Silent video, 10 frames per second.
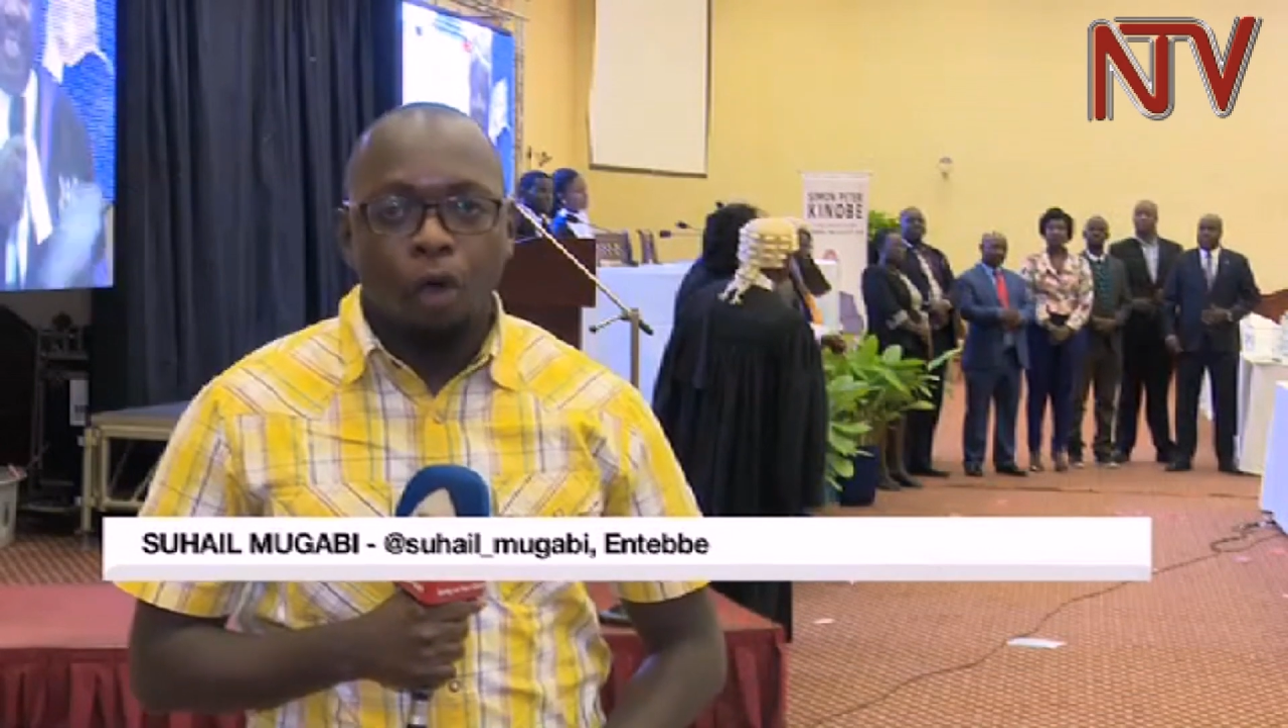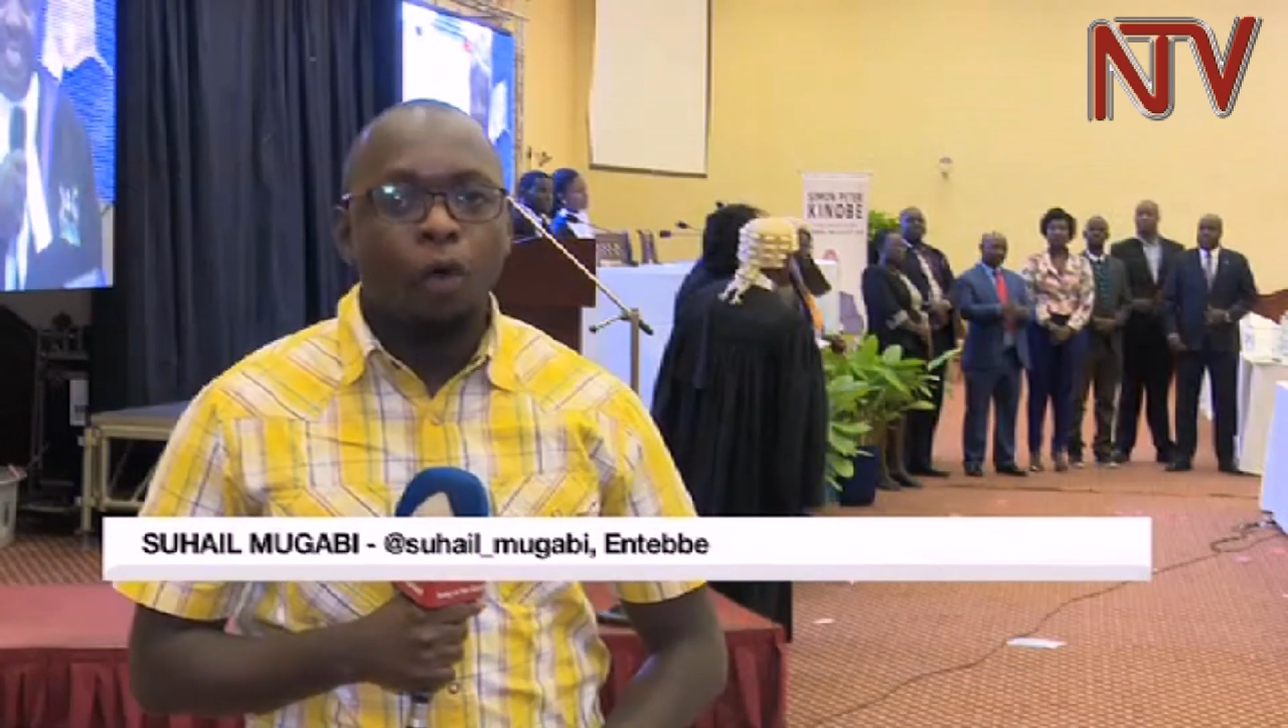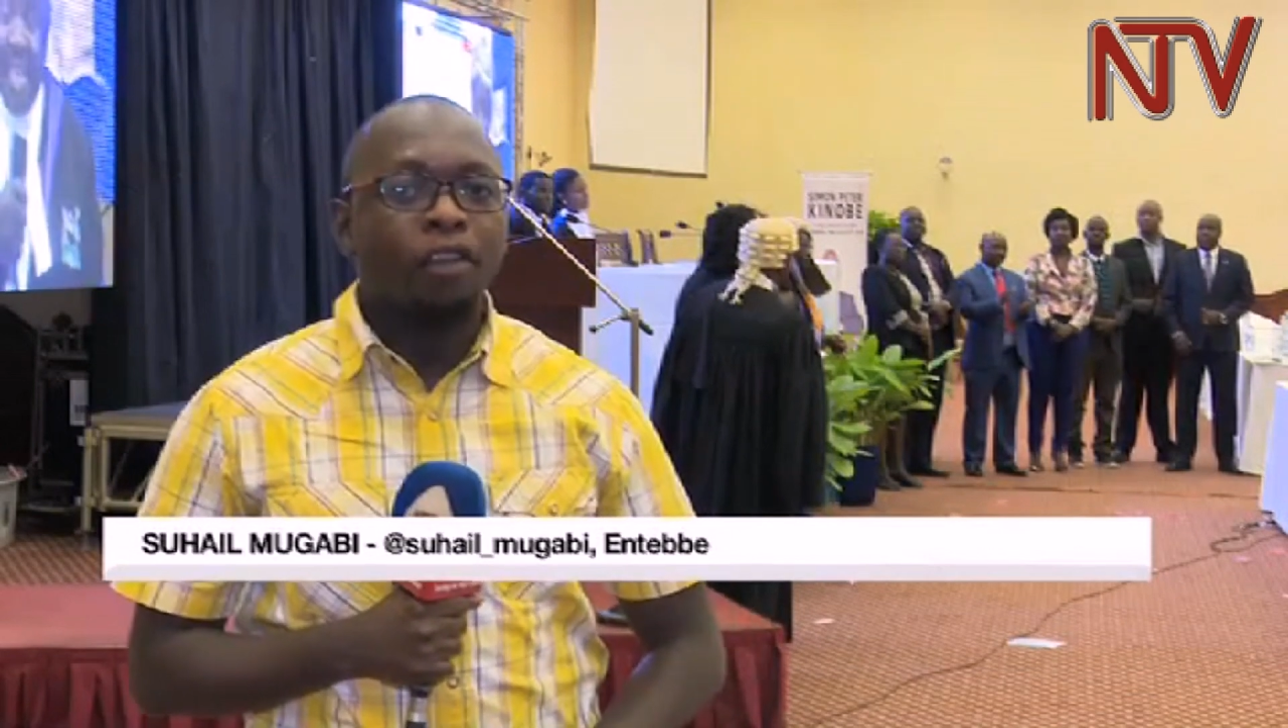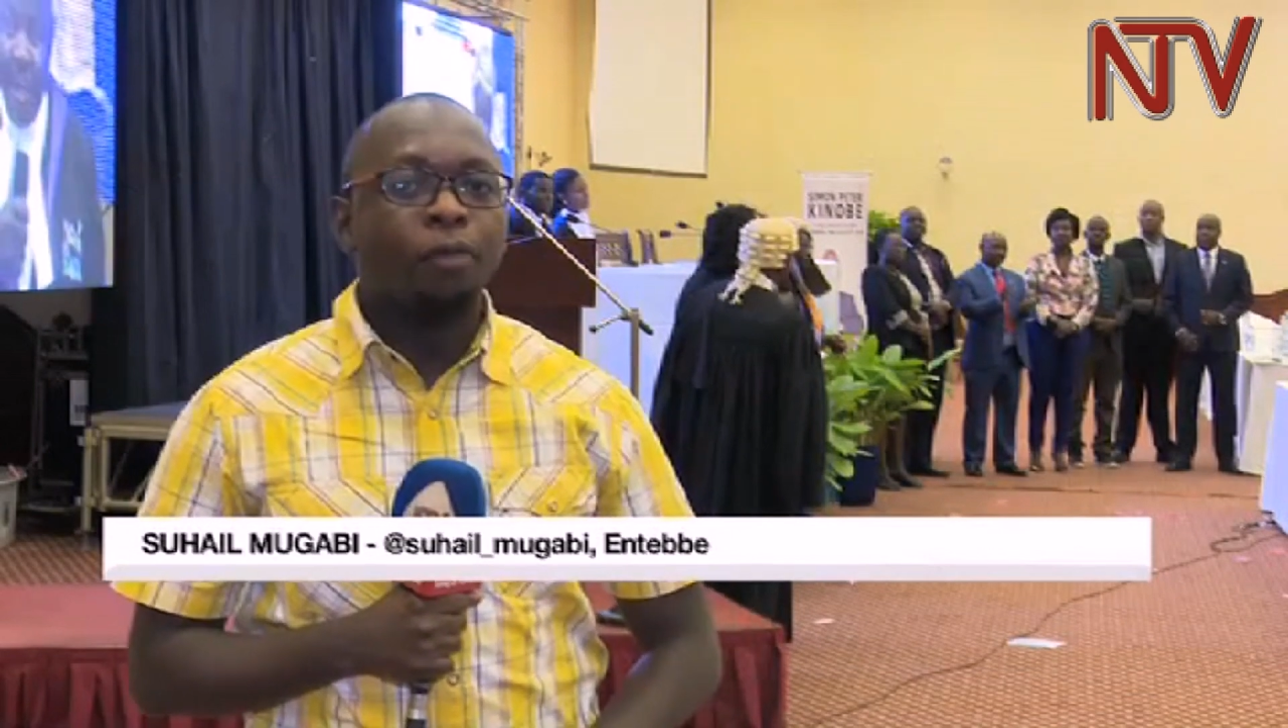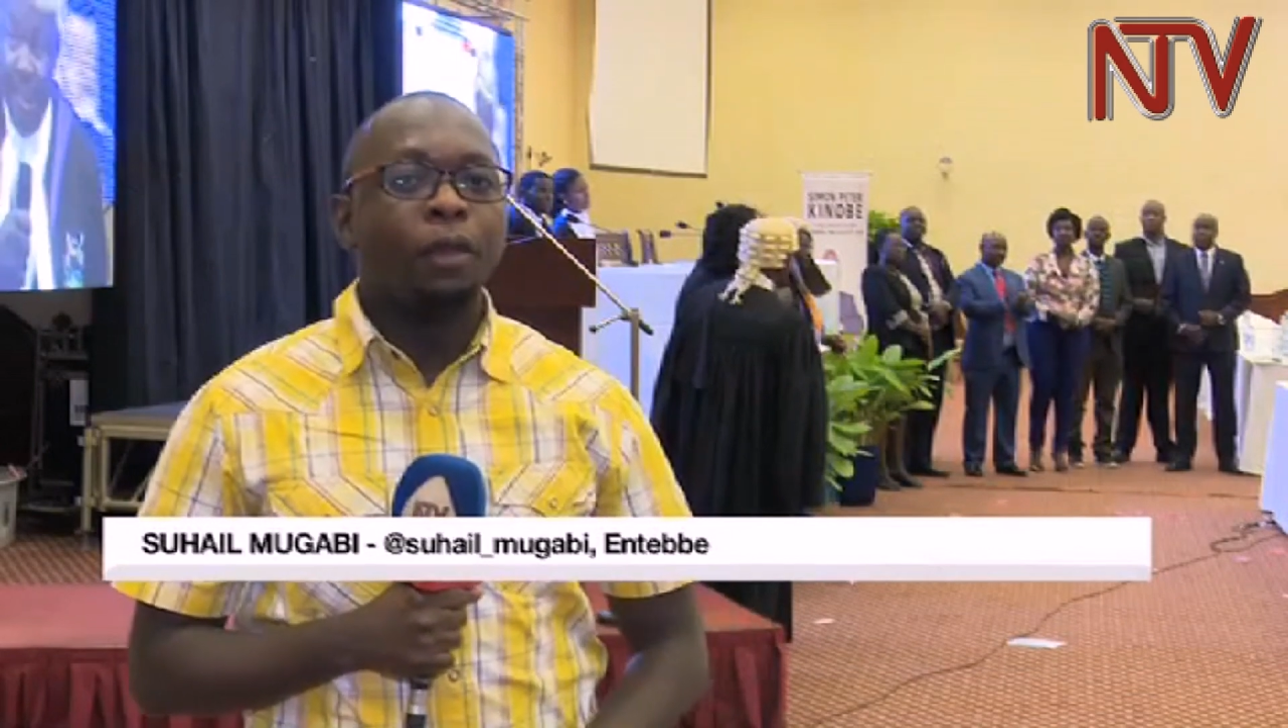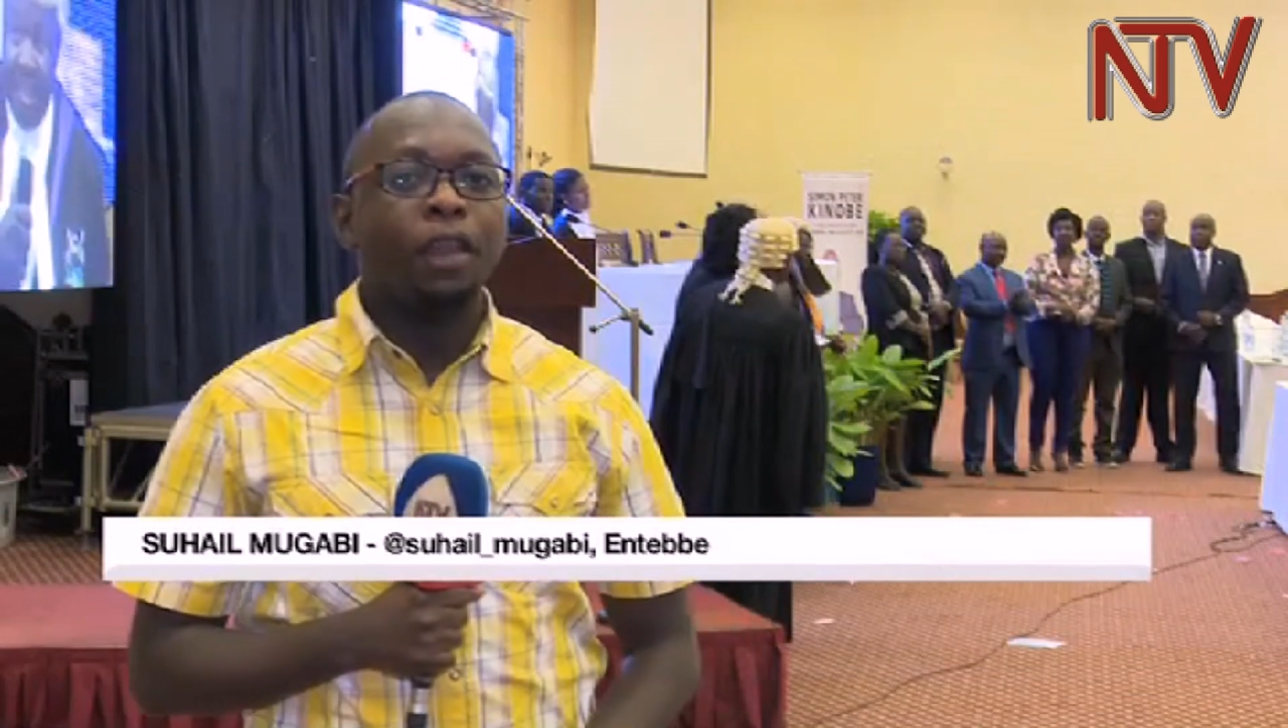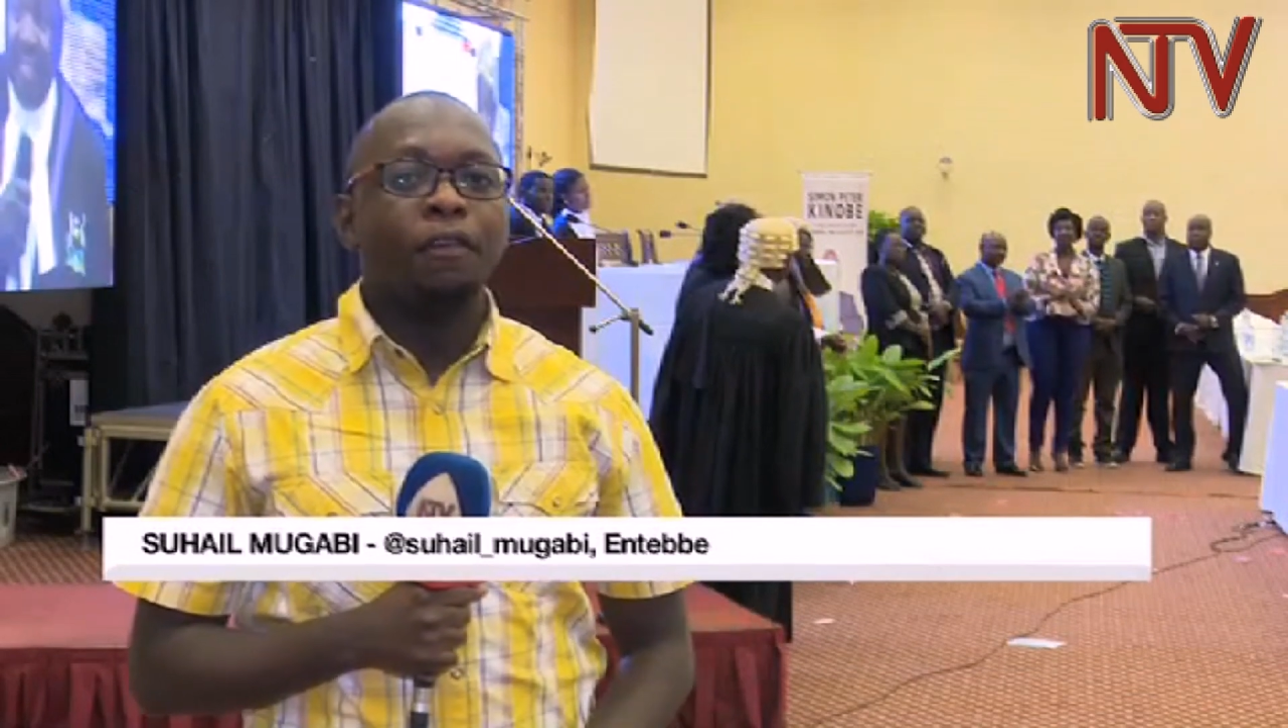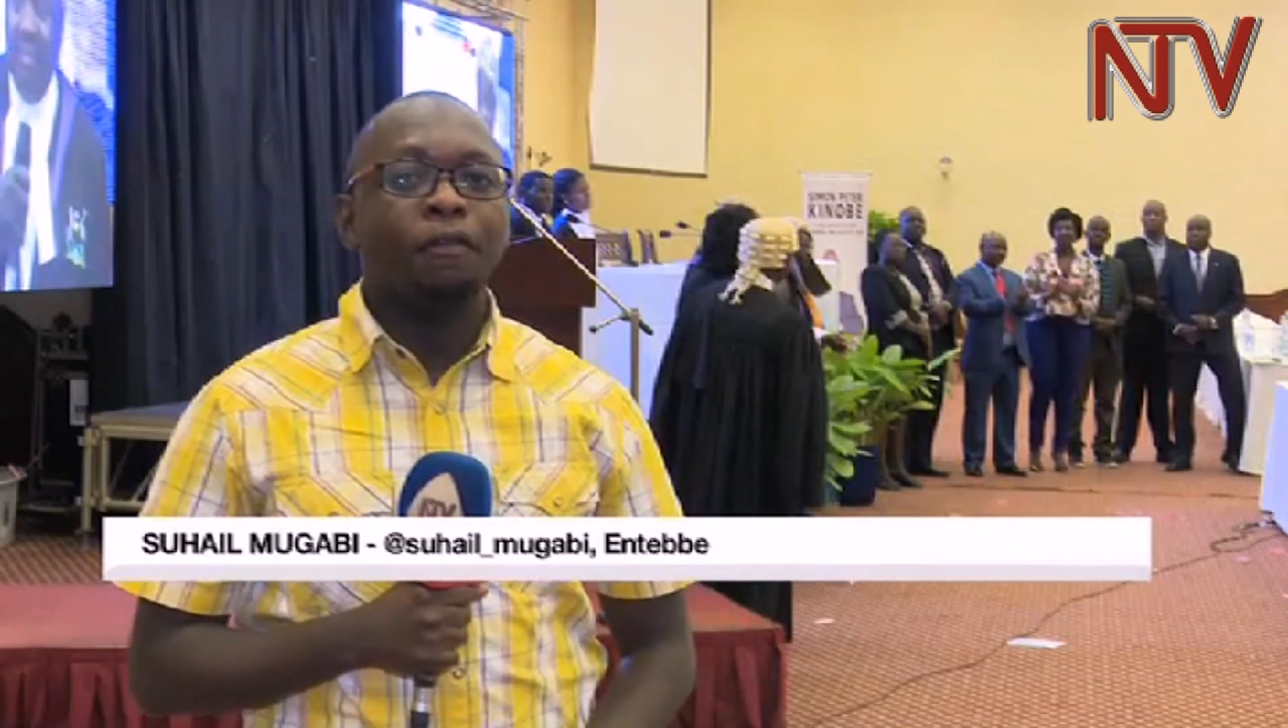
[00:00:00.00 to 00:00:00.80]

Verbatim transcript: who has been